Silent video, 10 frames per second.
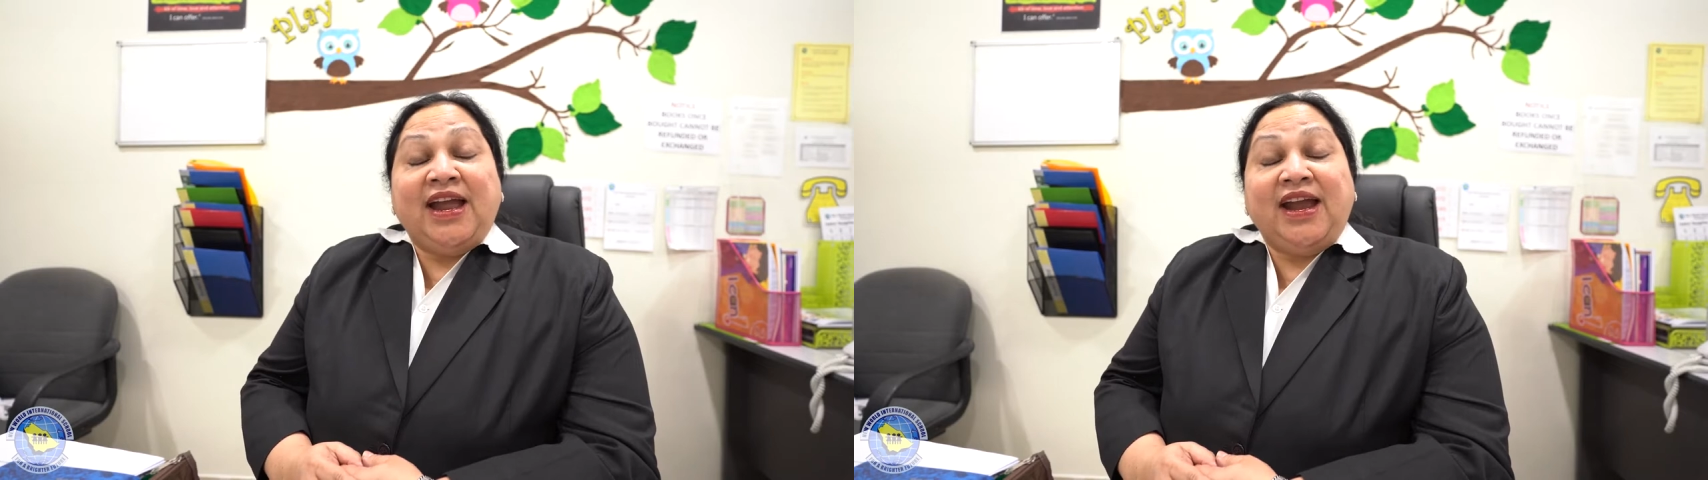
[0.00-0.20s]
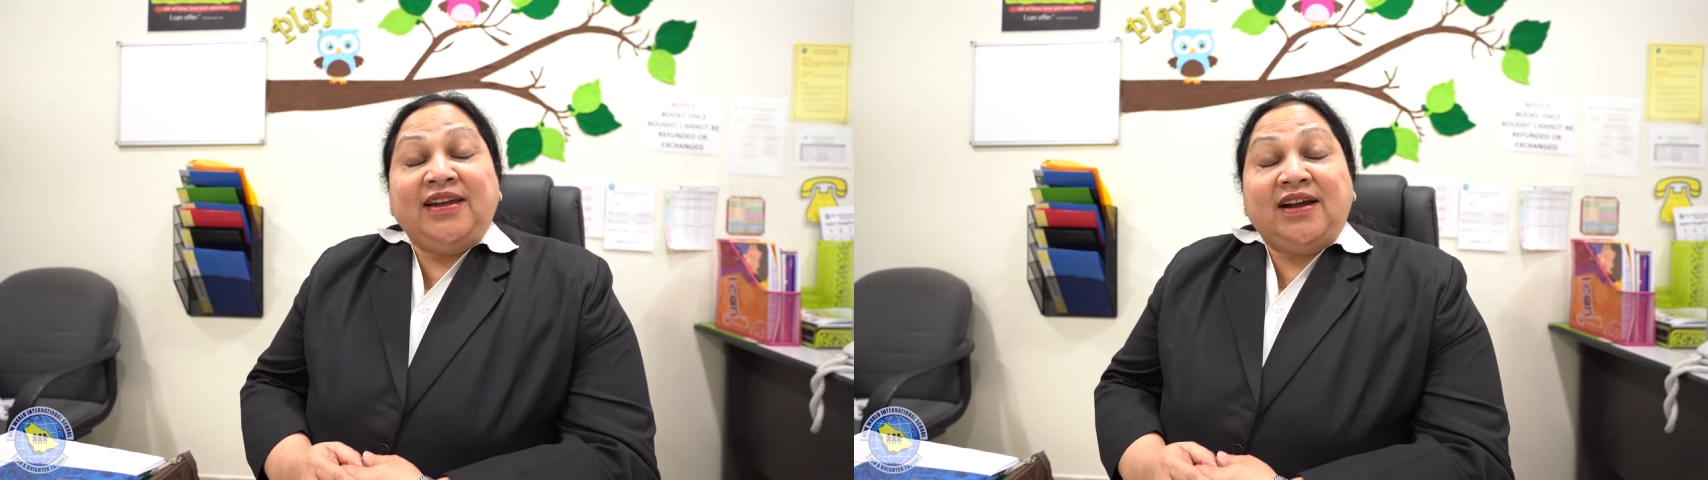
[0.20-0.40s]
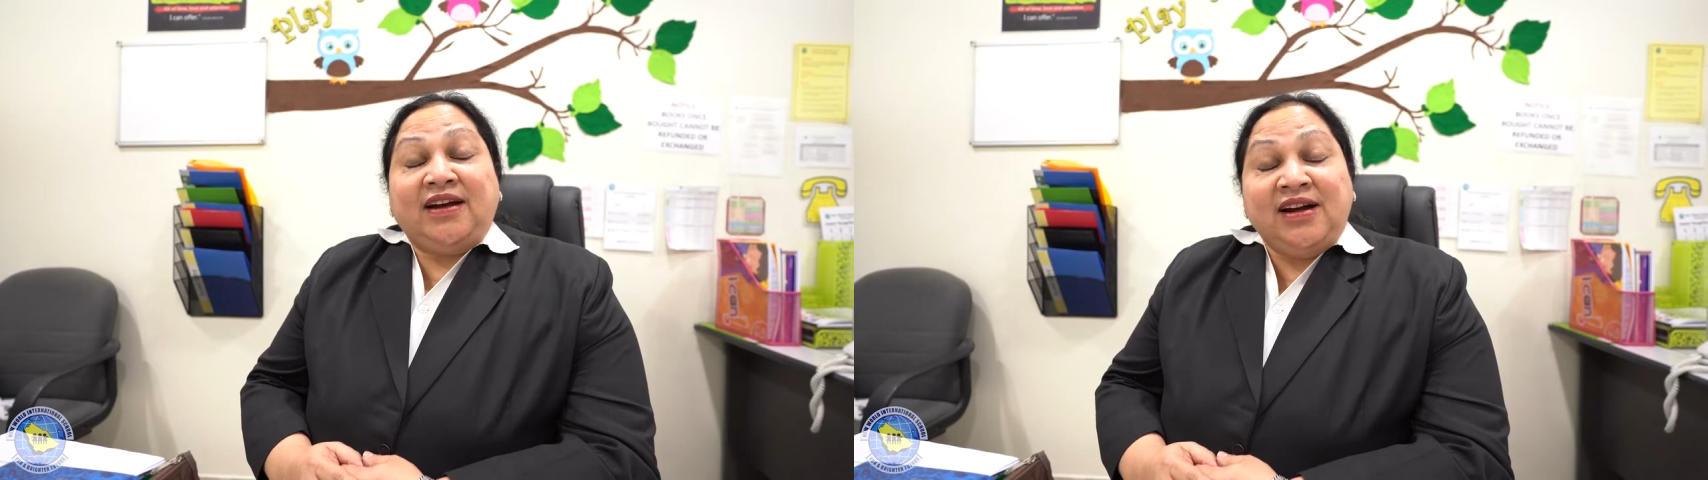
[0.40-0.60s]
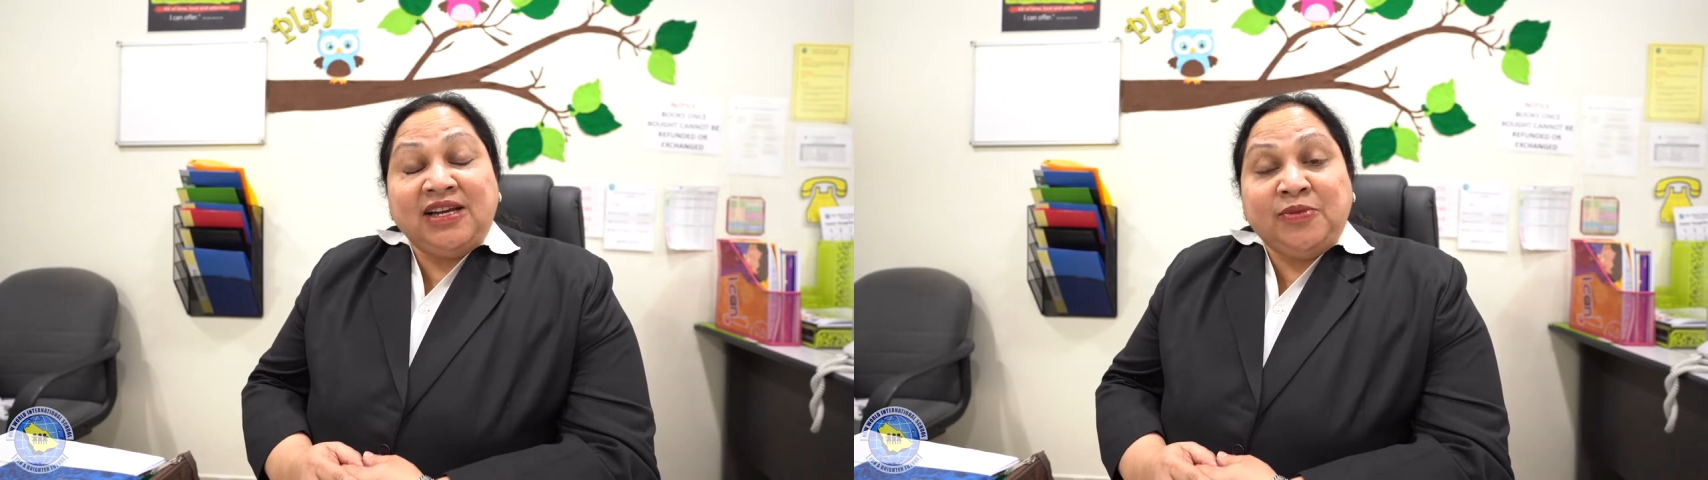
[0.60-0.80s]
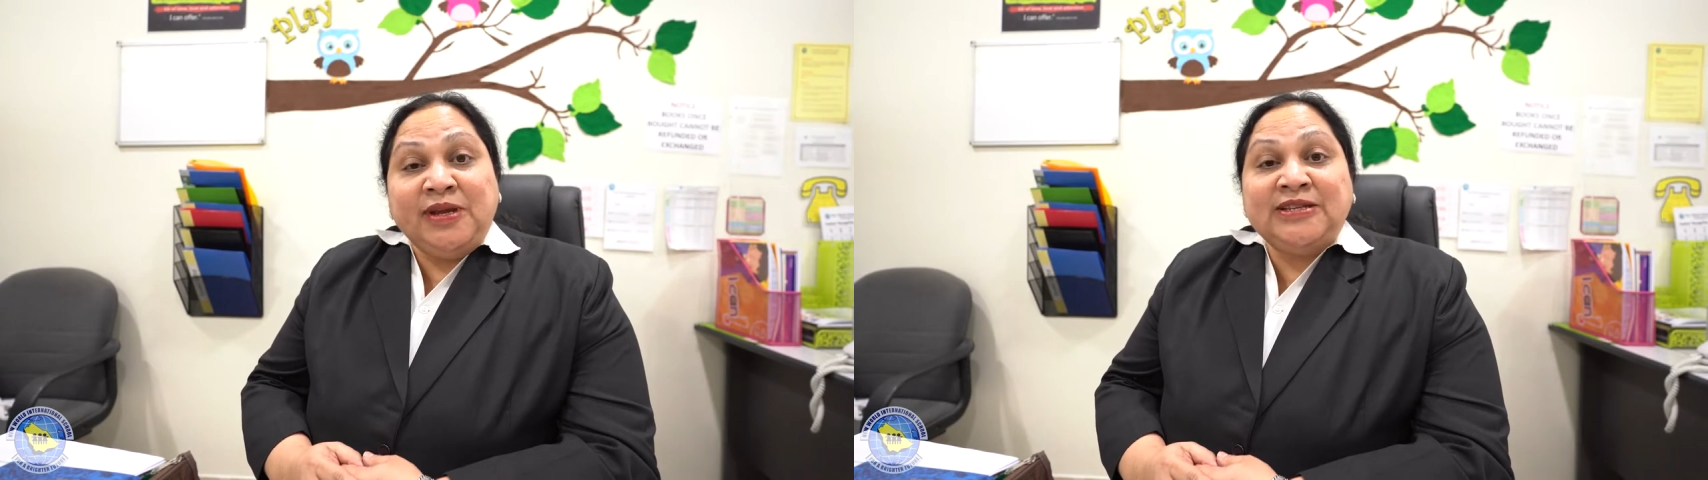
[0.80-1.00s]
It
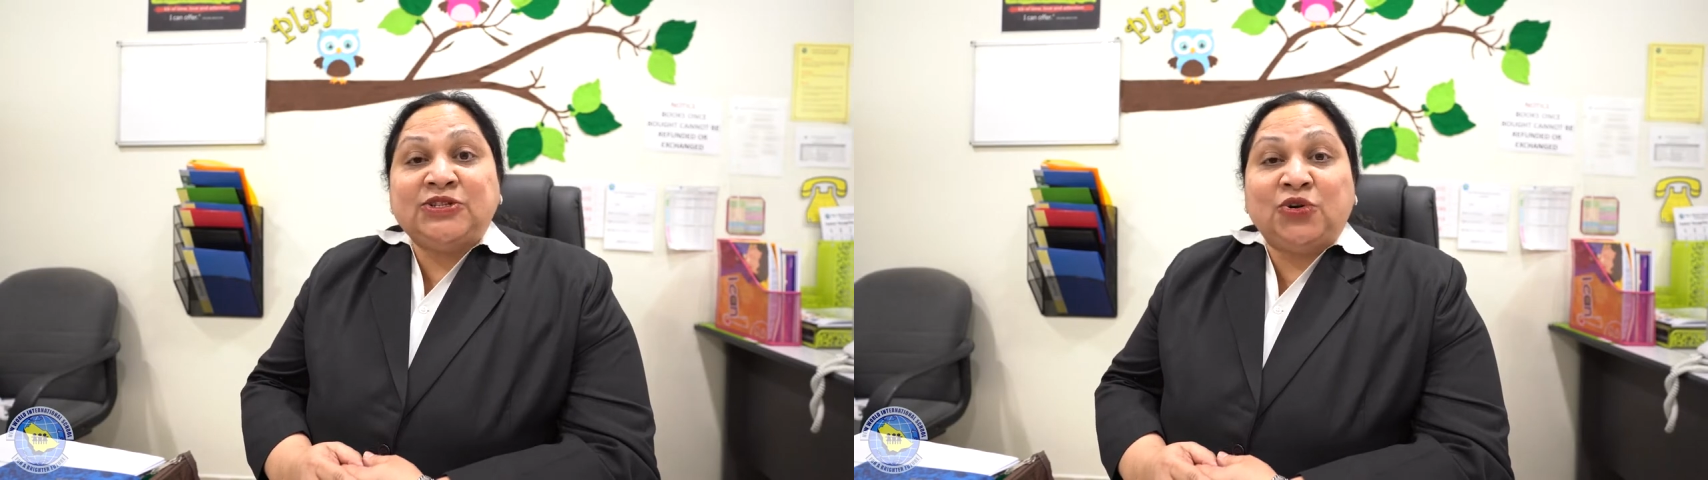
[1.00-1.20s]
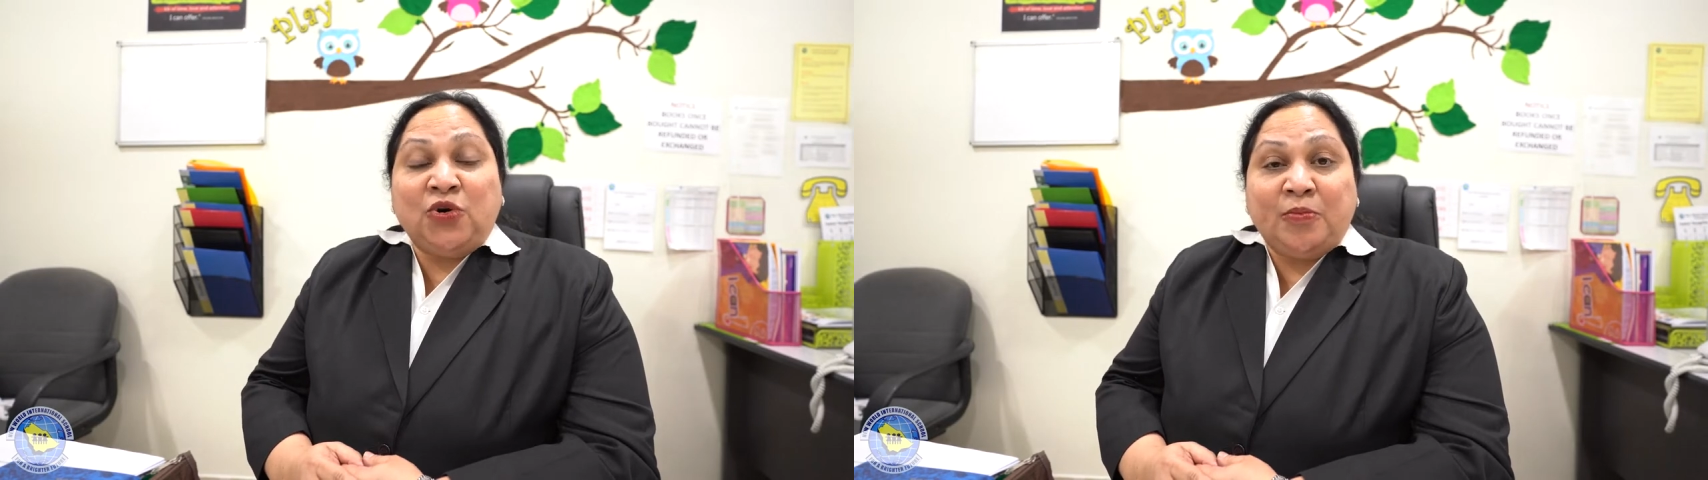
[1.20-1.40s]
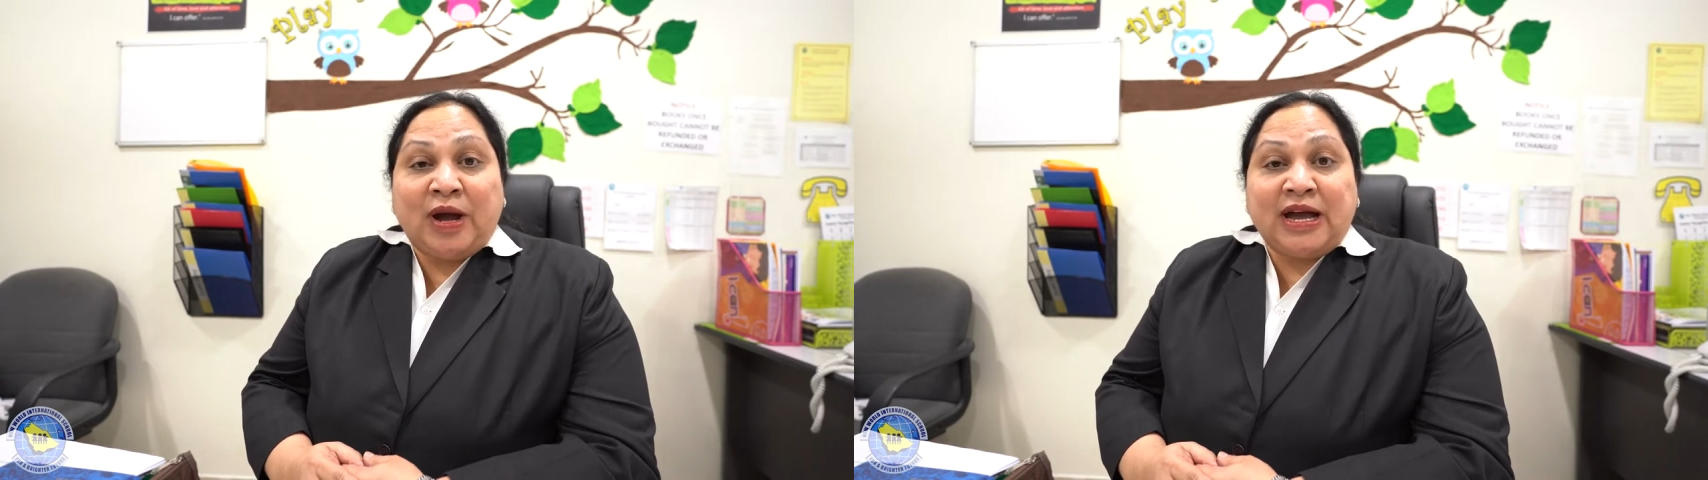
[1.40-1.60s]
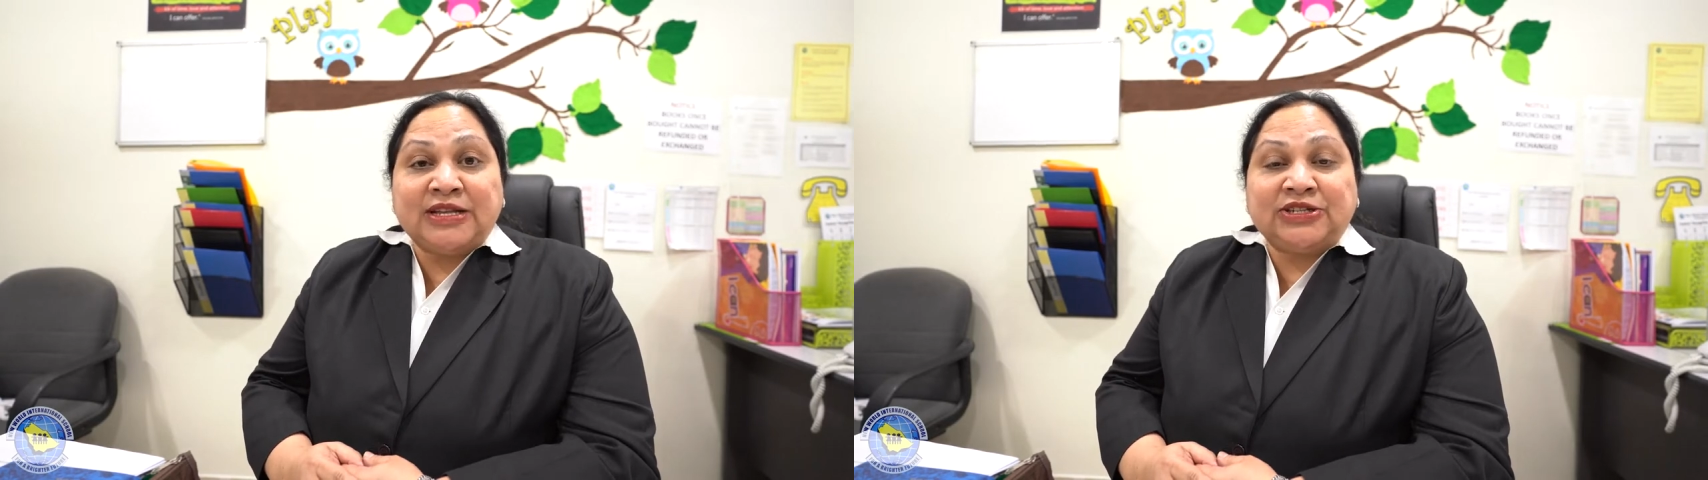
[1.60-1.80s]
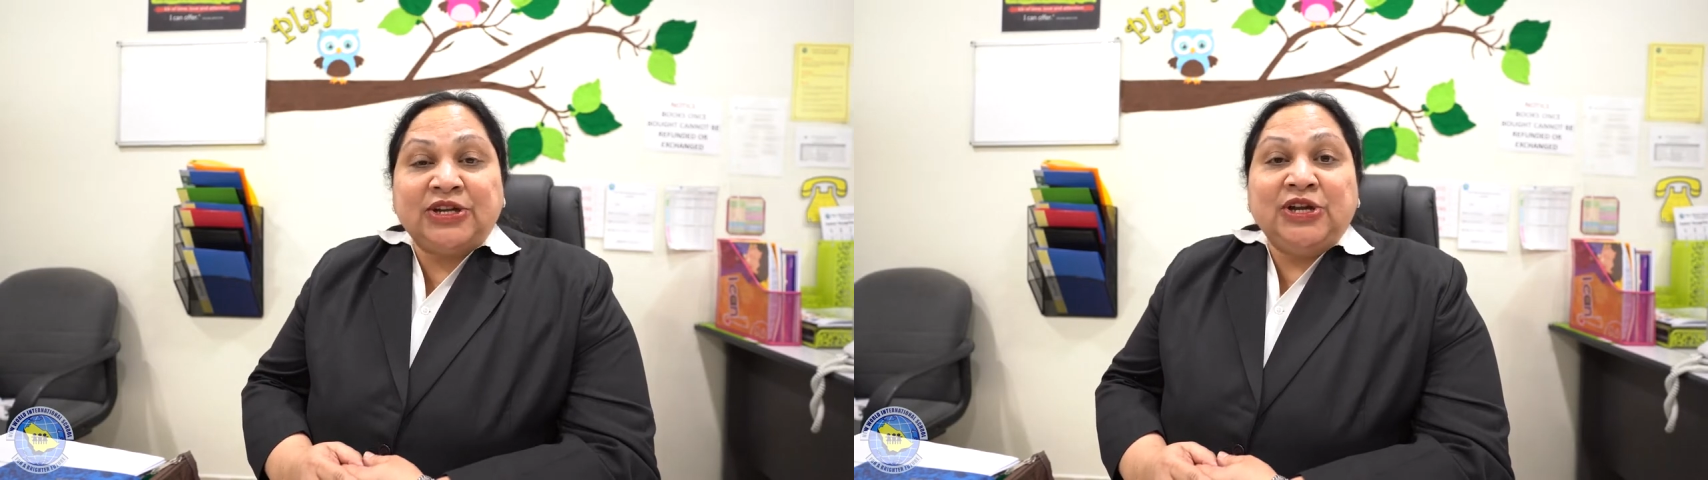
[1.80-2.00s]
hurt me so much